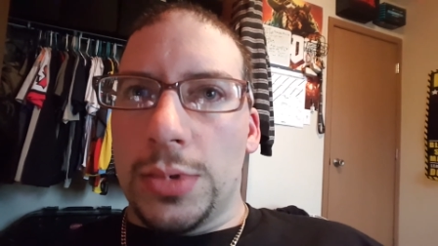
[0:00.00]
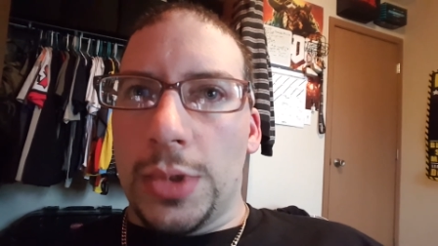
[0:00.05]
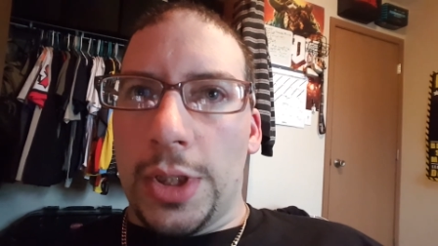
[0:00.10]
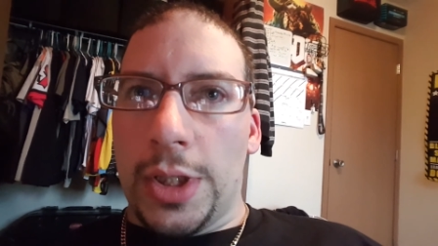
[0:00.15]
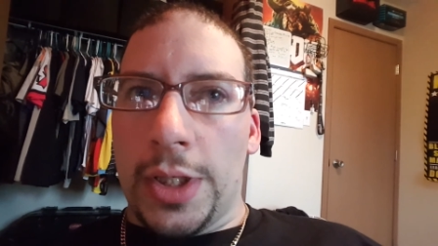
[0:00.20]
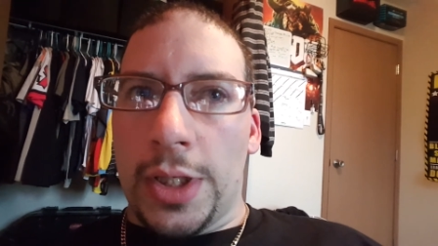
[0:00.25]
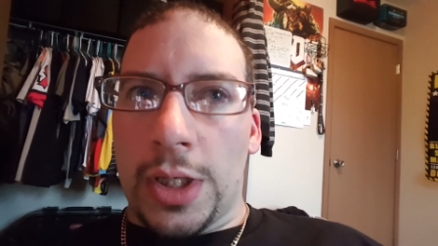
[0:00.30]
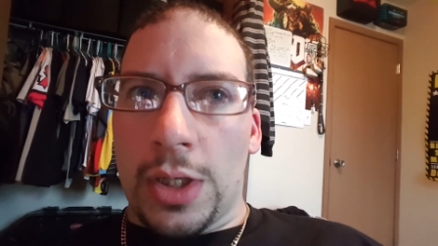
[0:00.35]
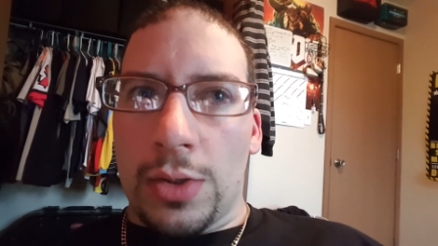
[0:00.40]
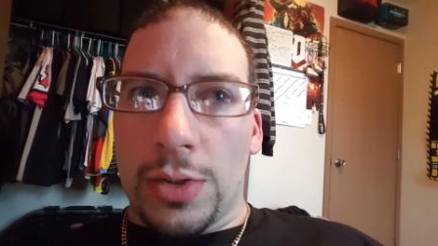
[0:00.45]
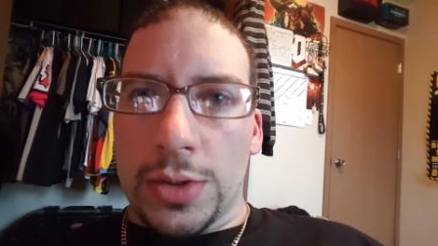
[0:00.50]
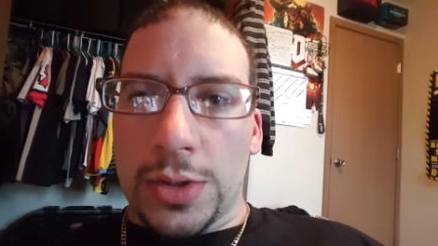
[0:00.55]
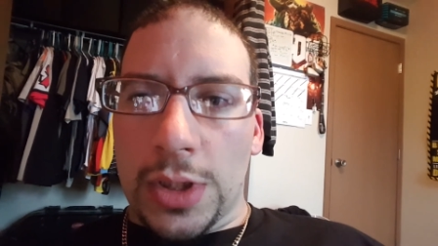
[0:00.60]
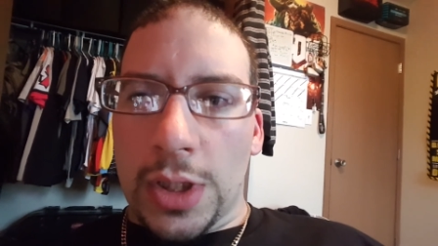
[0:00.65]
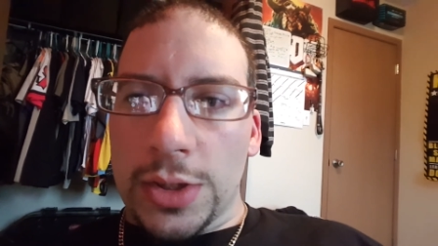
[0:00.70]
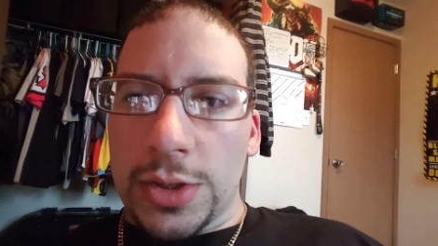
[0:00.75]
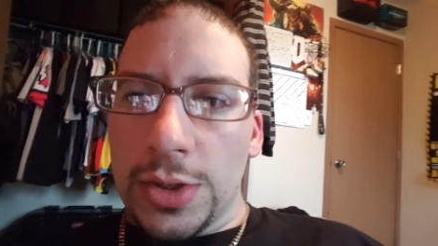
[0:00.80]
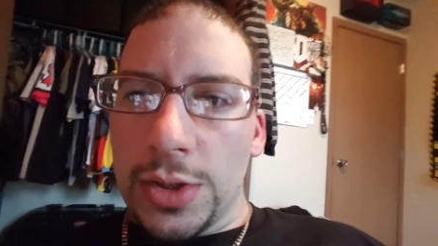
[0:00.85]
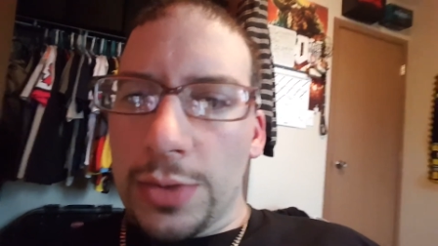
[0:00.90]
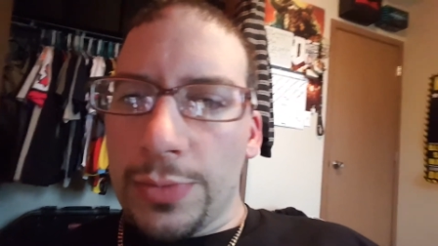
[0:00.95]
and I will
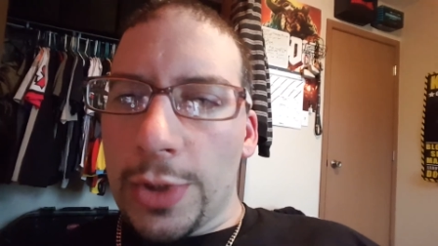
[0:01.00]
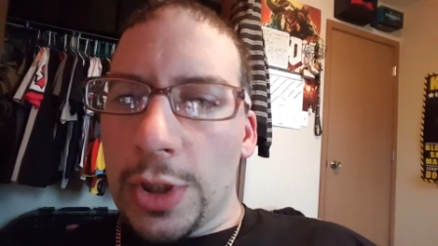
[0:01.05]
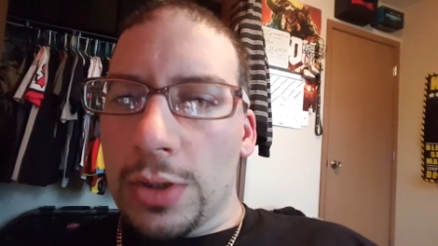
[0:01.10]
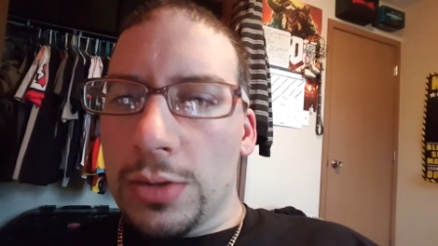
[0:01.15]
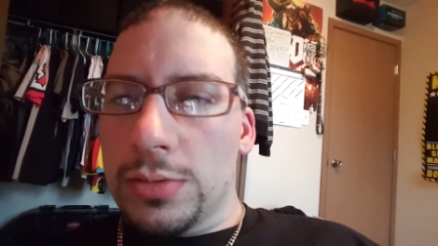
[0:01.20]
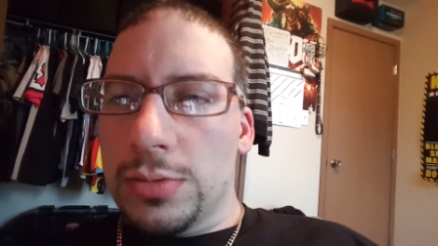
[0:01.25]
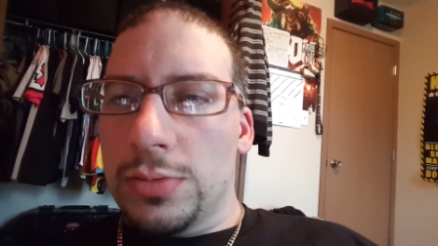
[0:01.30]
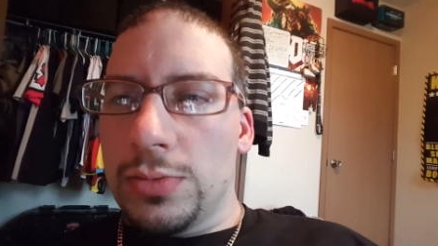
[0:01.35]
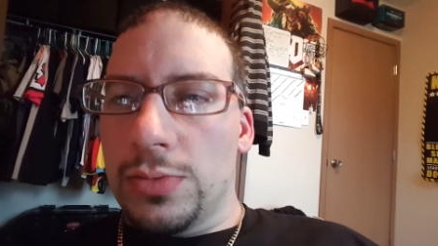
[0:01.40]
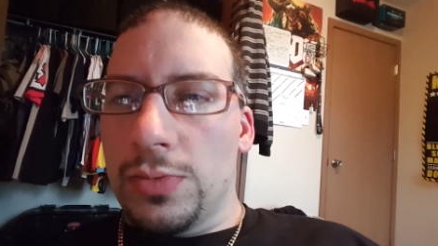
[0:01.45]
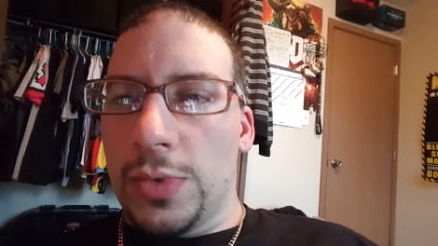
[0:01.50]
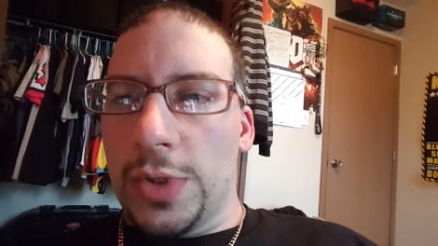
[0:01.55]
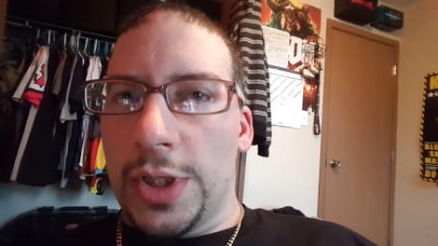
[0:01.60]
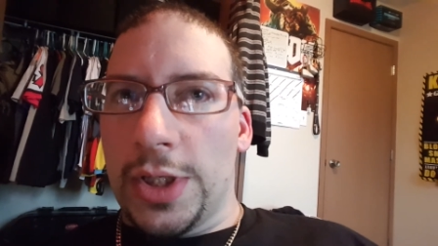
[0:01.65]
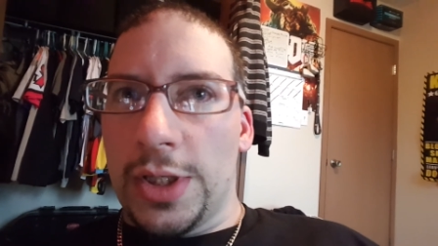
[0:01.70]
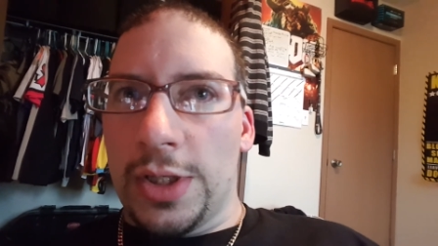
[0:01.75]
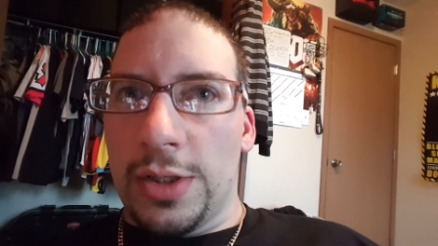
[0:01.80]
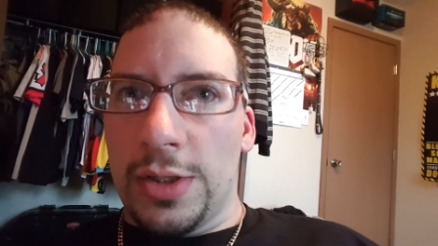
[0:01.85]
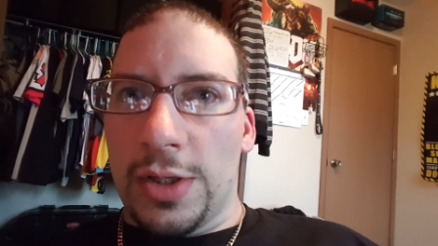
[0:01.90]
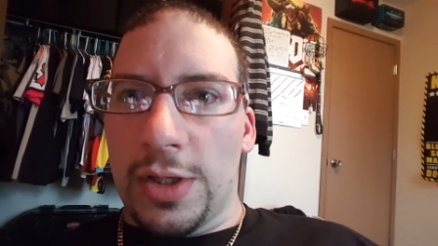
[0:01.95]
talk to you tomorrow
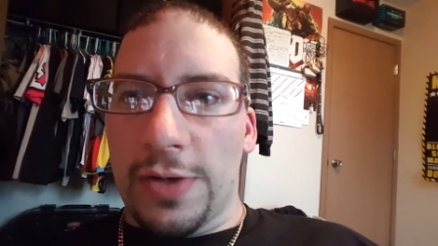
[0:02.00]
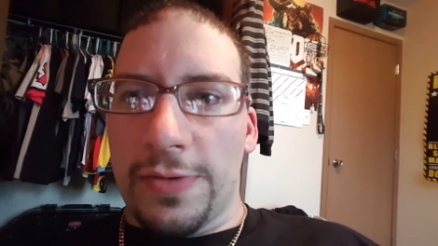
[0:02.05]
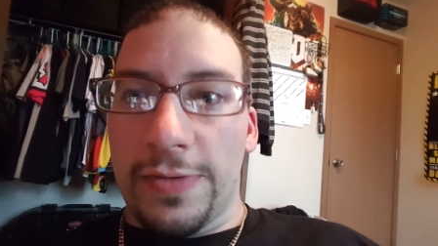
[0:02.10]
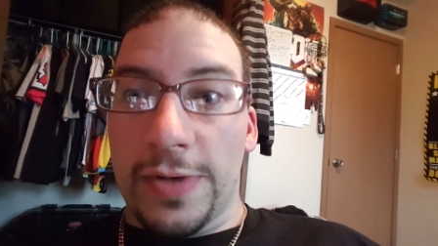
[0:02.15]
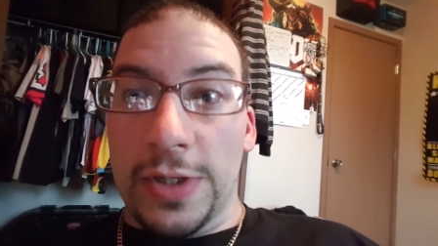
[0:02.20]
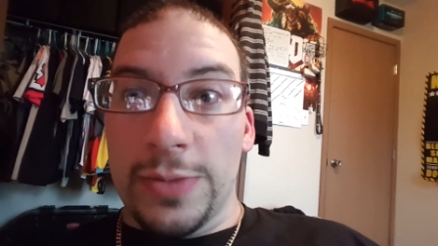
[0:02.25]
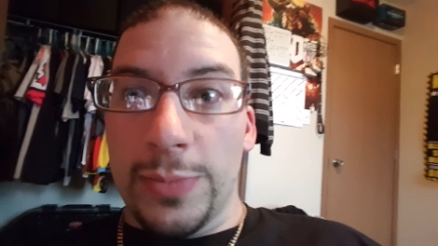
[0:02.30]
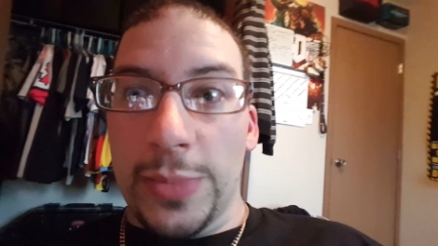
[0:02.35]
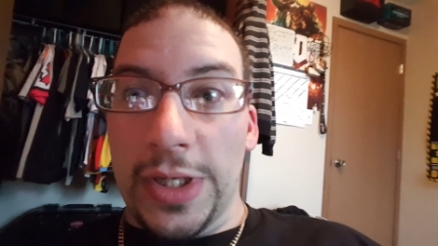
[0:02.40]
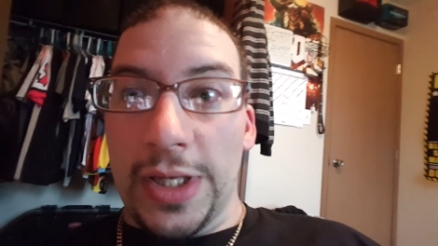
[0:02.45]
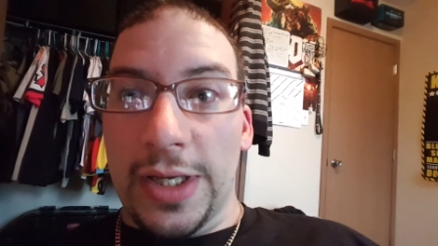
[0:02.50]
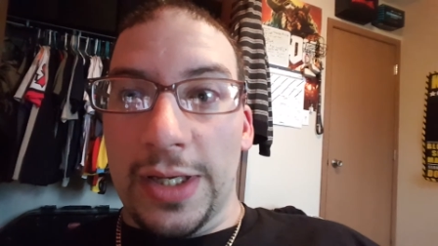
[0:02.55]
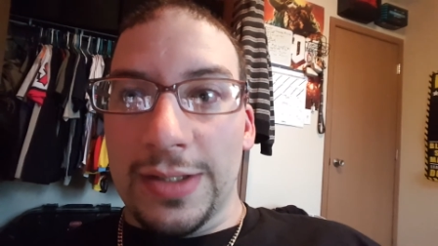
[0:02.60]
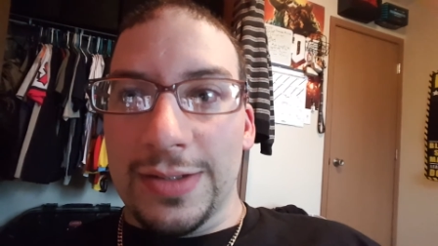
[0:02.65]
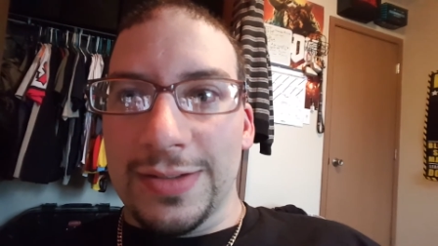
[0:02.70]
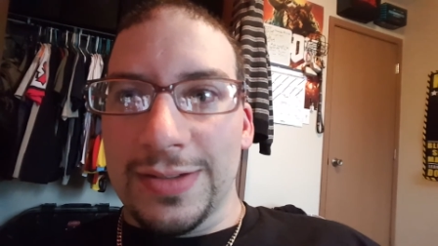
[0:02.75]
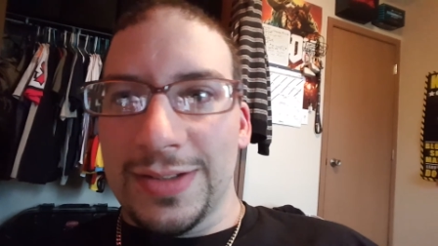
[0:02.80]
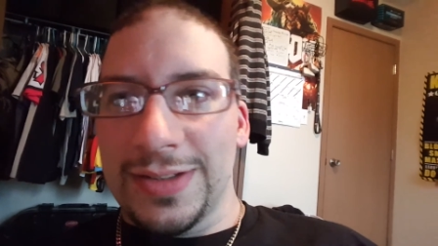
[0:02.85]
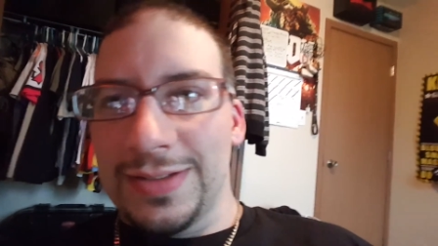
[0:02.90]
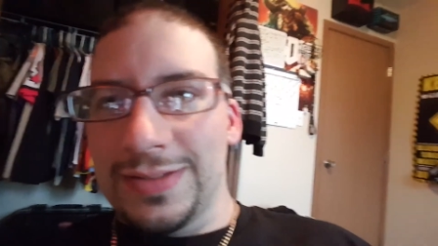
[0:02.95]
when the fun
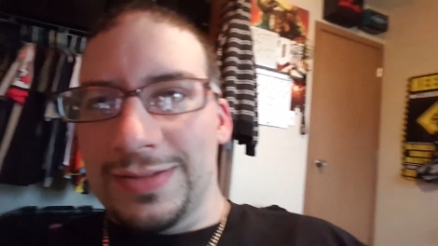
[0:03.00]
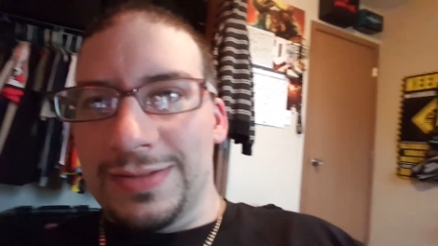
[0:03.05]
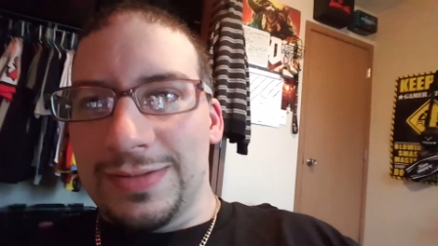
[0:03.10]
begins.